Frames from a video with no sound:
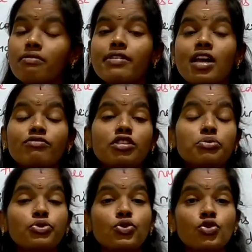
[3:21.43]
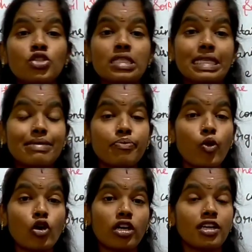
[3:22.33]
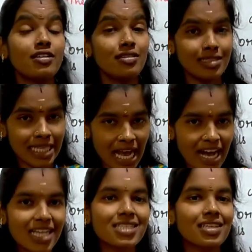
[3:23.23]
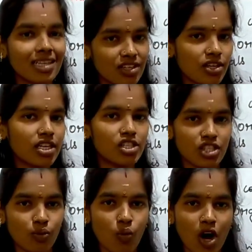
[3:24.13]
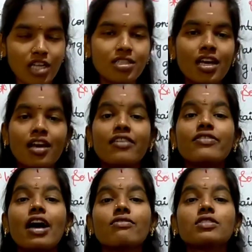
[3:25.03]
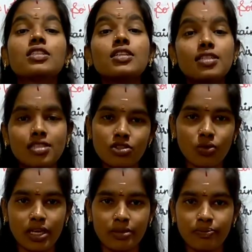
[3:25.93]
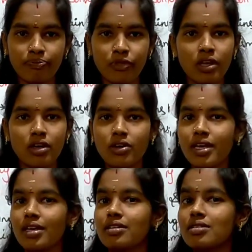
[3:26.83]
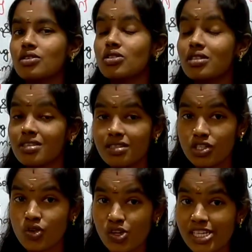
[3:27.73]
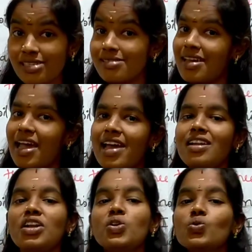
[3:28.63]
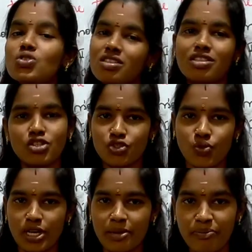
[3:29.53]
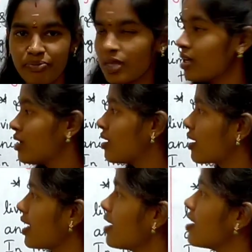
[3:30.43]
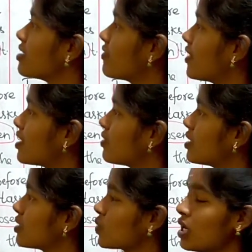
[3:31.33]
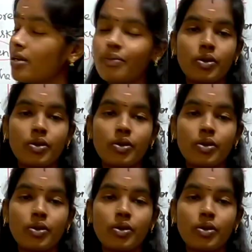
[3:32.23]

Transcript: One of the most important tasks in agriculture, what? We have turn the soil. Okay, turn the soil and loosen the soil. Okay, so first one is what?